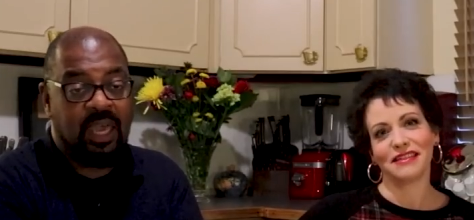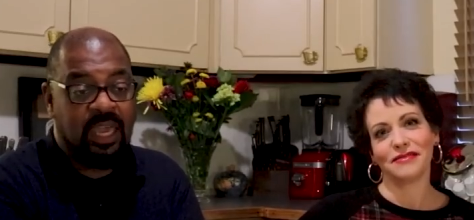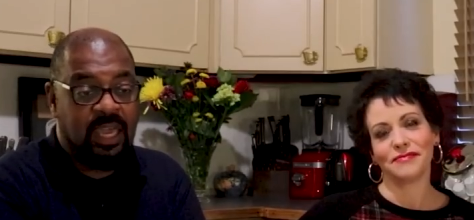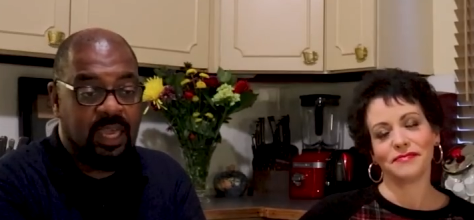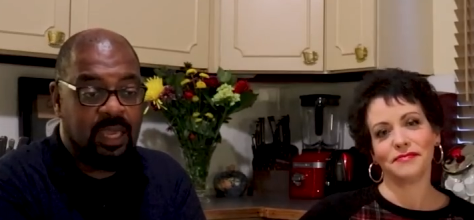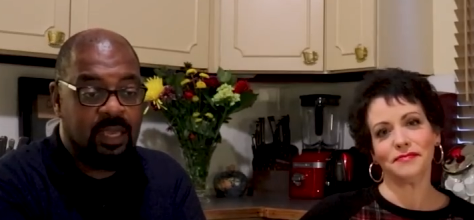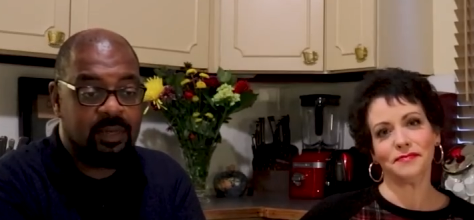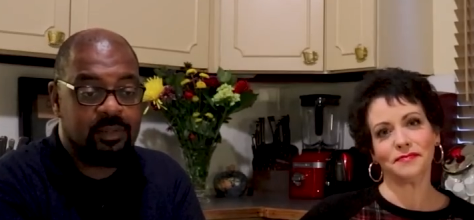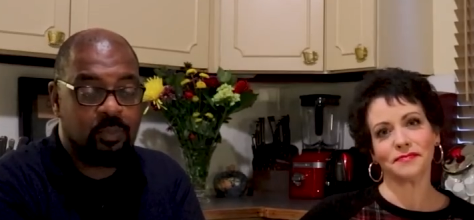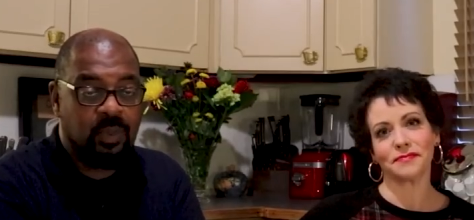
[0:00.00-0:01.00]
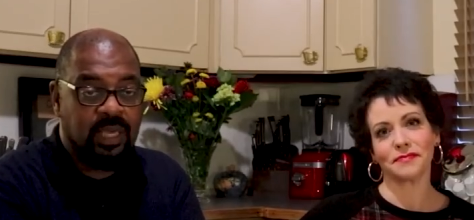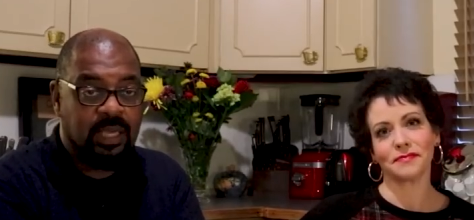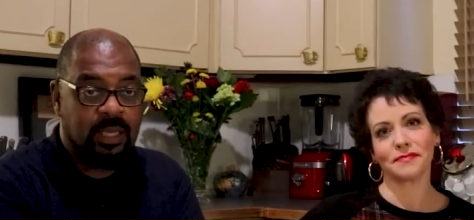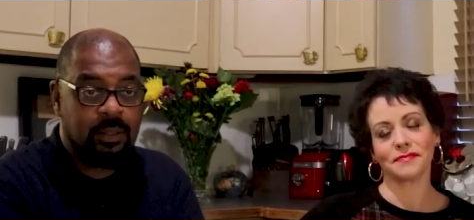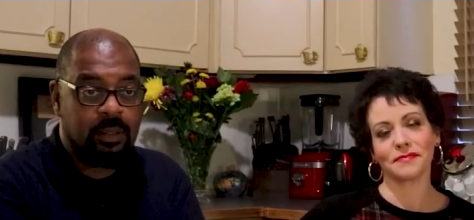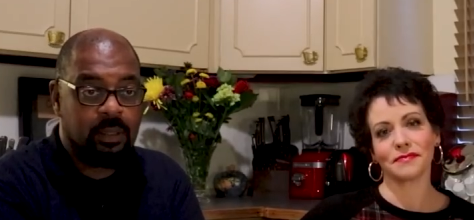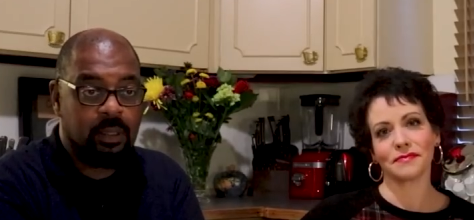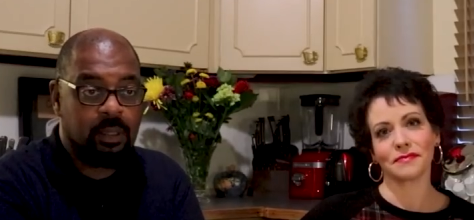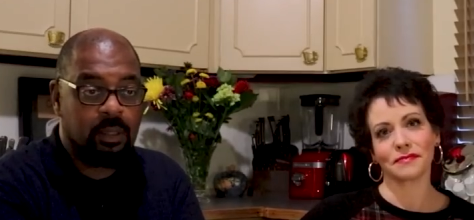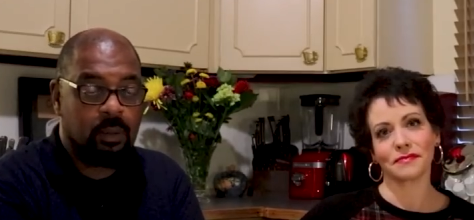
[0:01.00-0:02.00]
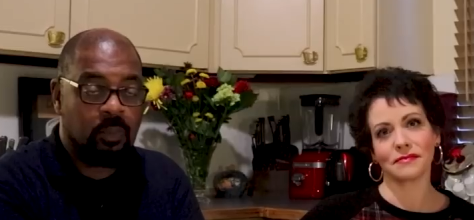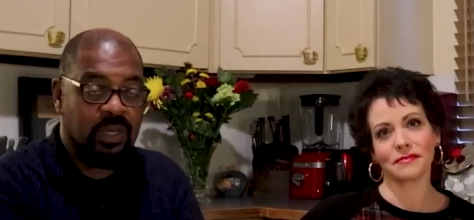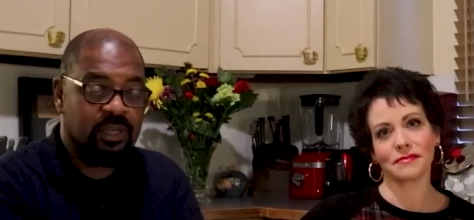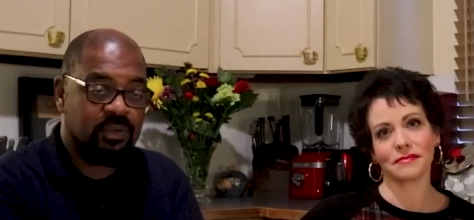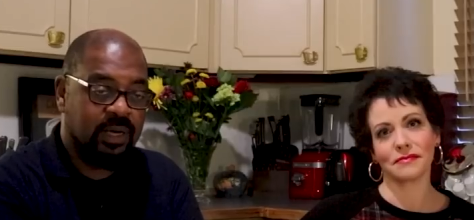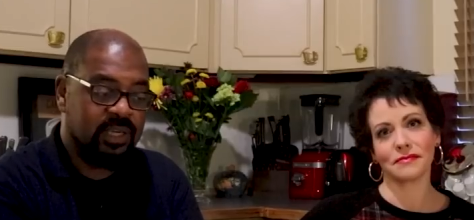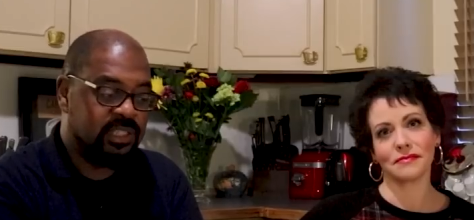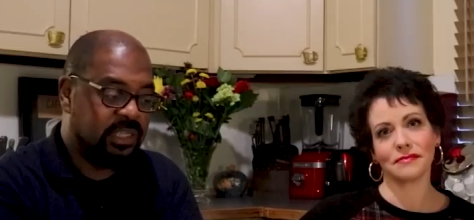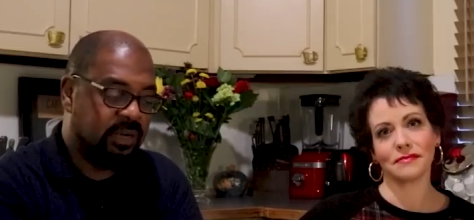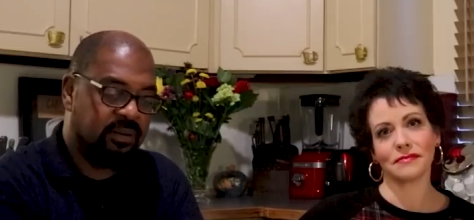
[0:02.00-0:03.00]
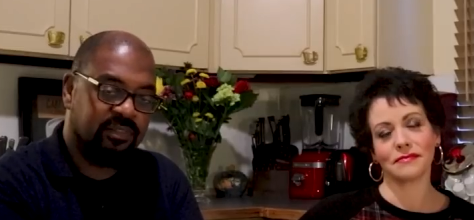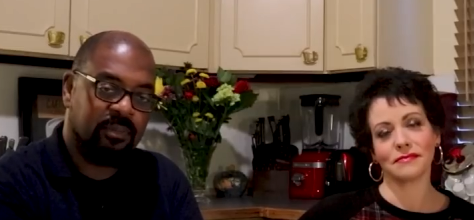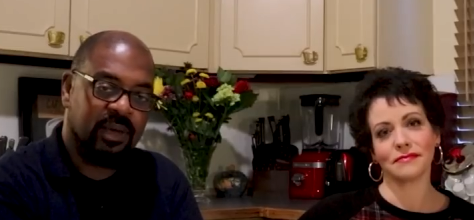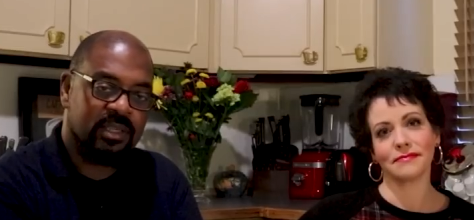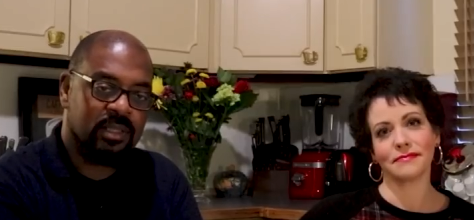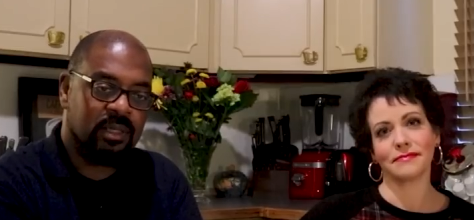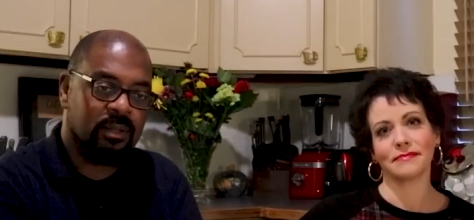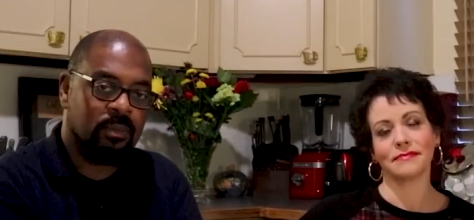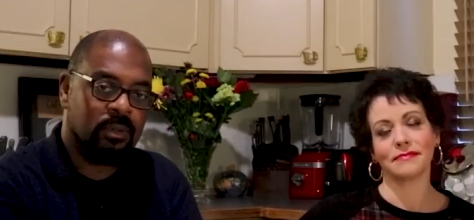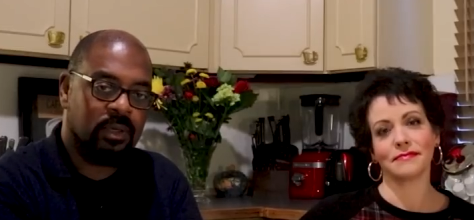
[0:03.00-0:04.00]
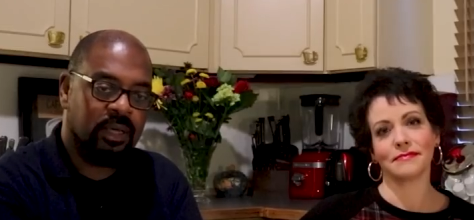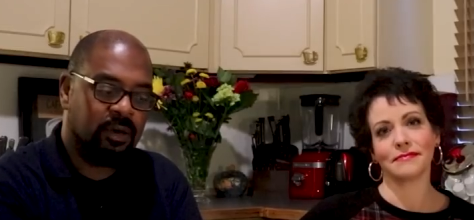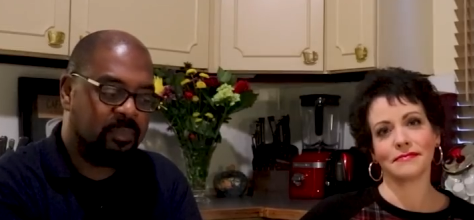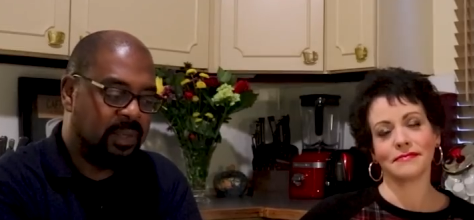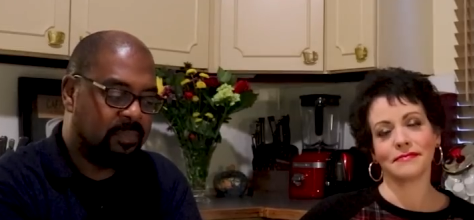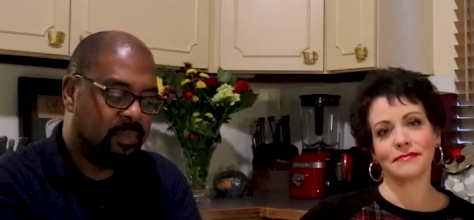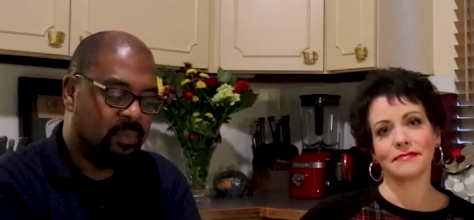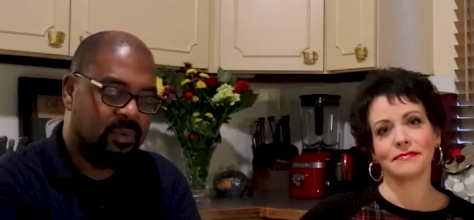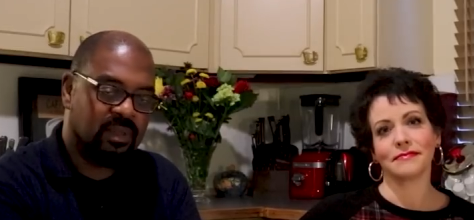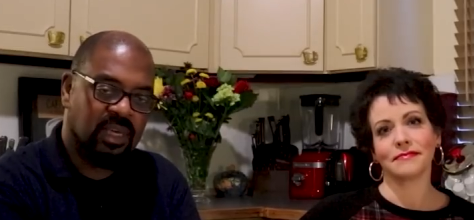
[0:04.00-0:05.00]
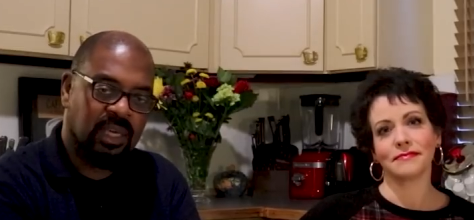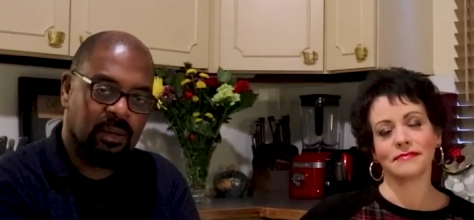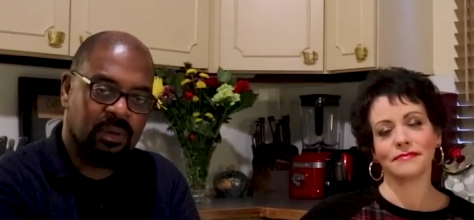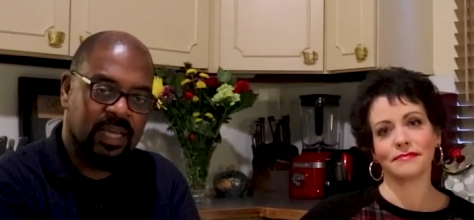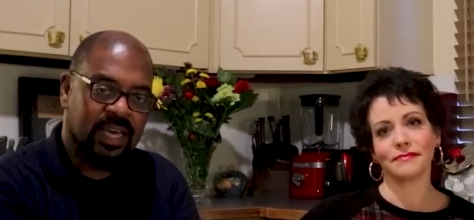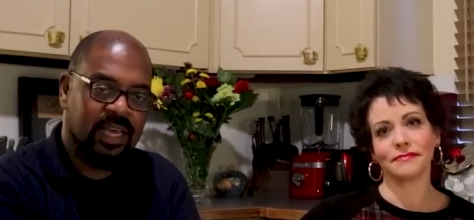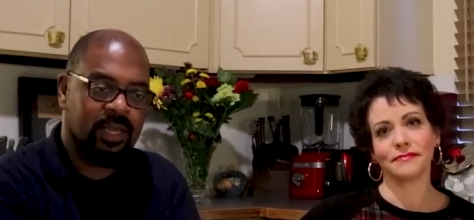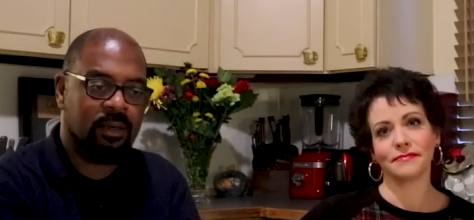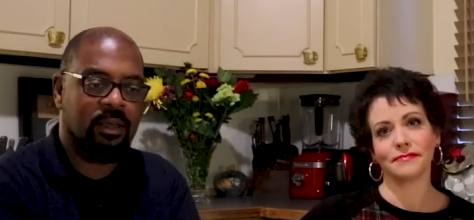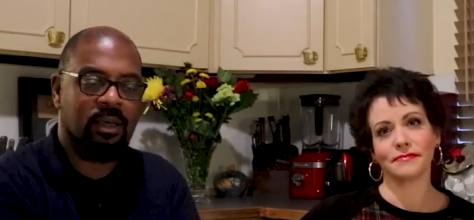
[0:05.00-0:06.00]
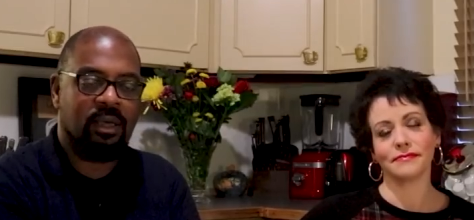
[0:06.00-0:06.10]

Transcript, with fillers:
Speaker 1: and we we try to share information to help people with the keto diet